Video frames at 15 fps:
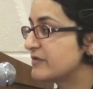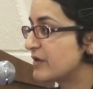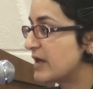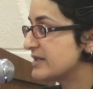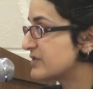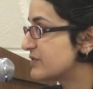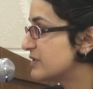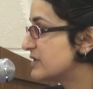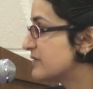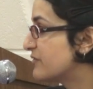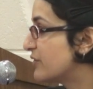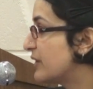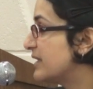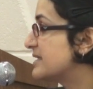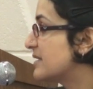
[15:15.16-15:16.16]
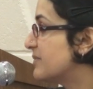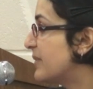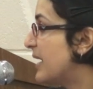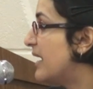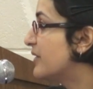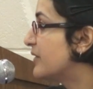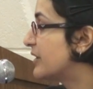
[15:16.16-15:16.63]
grassroots voice and
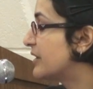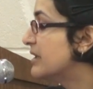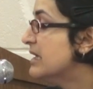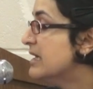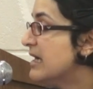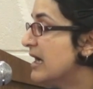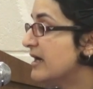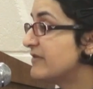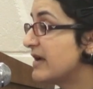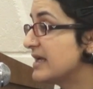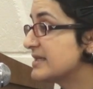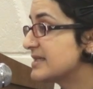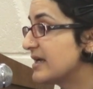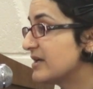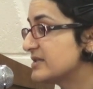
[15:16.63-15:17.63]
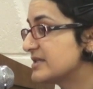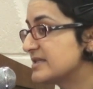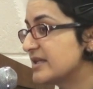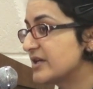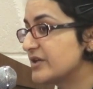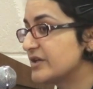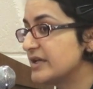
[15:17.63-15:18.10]
power, of
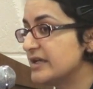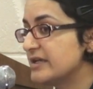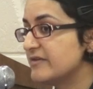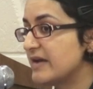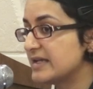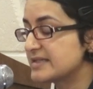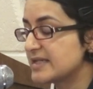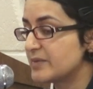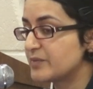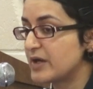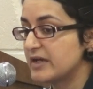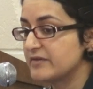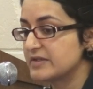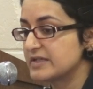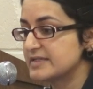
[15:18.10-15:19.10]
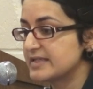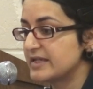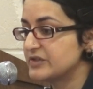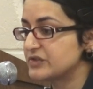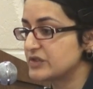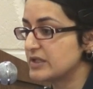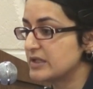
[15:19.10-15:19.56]
anti-austerity, of
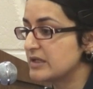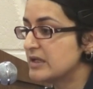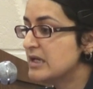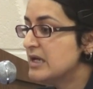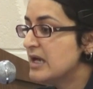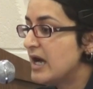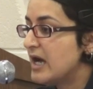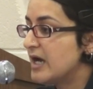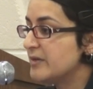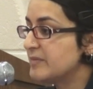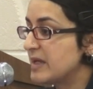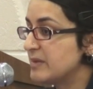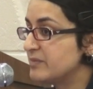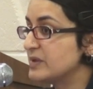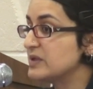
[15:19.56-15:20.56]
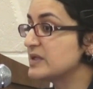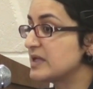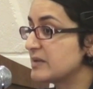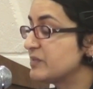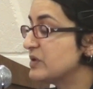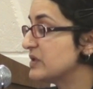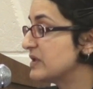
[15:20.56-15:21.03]
anti-privatization, and
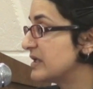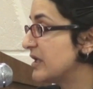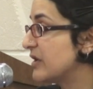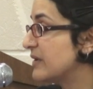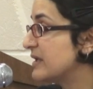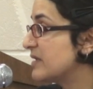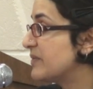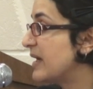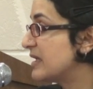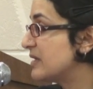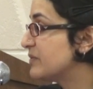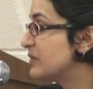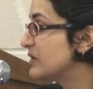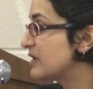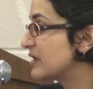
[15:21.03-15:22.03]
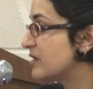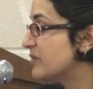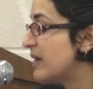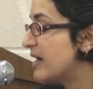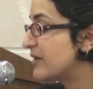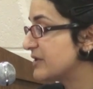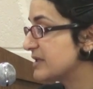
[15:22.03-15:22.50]
building independent political
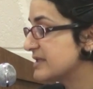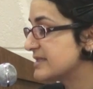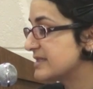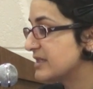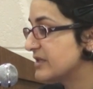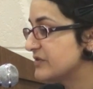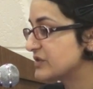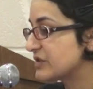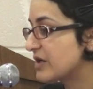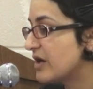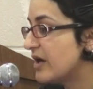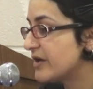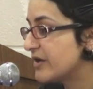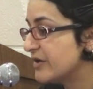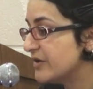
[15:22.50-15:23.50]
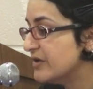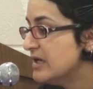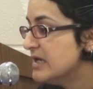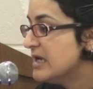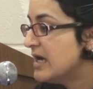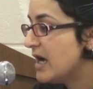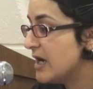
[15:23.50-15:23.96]
power in the city of Chicago.
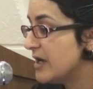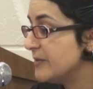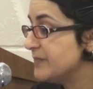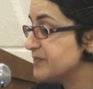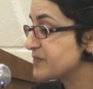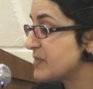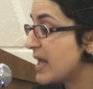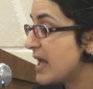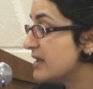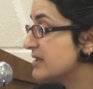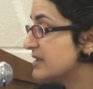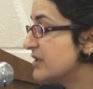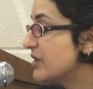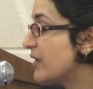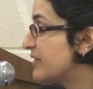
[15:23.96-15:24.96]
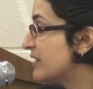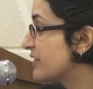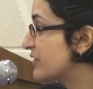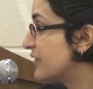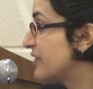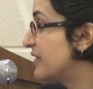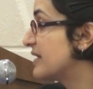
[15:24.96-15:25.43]
I think
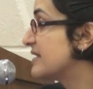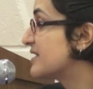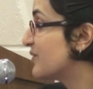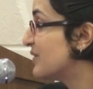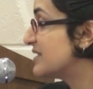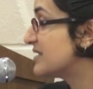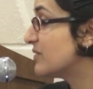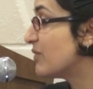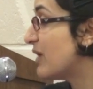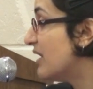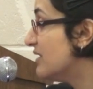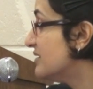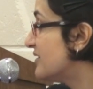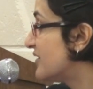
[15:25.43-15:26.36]
there are things that we did well,